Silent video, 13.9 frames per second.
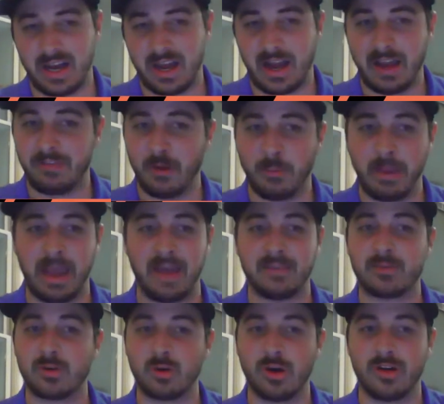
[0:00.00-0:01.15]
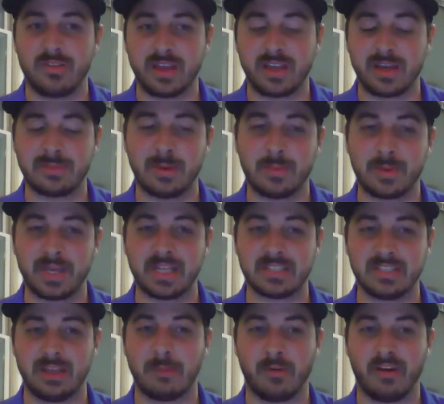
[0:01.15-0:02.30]
I feel bad for whoever they come up against
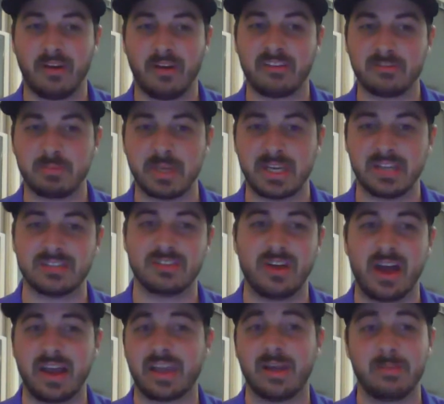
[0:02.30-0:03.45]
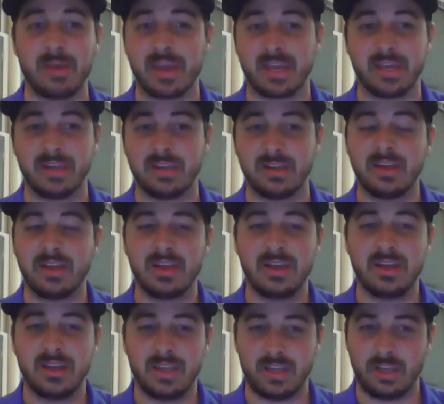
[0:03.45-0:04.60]
in the playoffs because they're not going to make it,
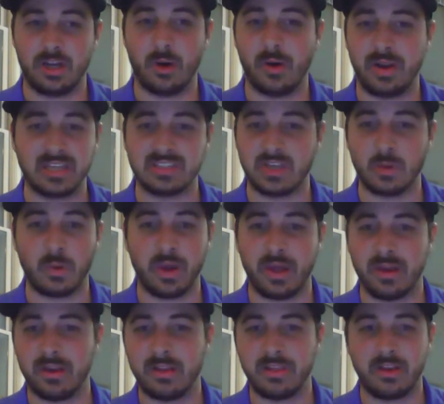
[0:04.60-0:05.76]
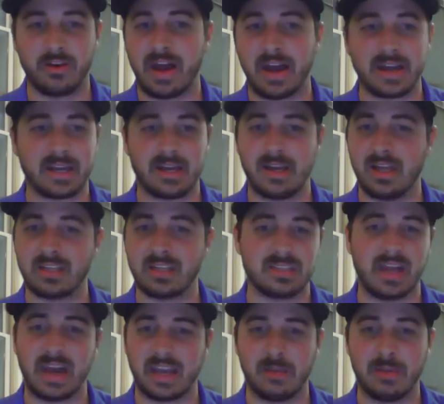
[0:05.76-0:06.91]
an easy win. They're not going to
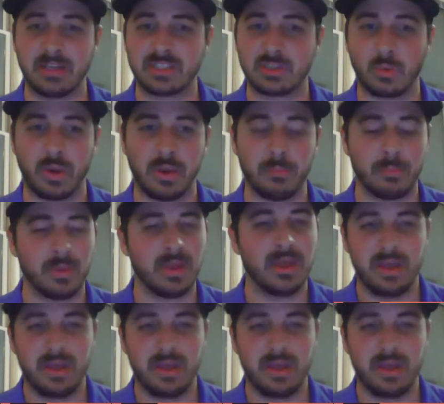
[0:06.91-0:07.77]
be a sweep.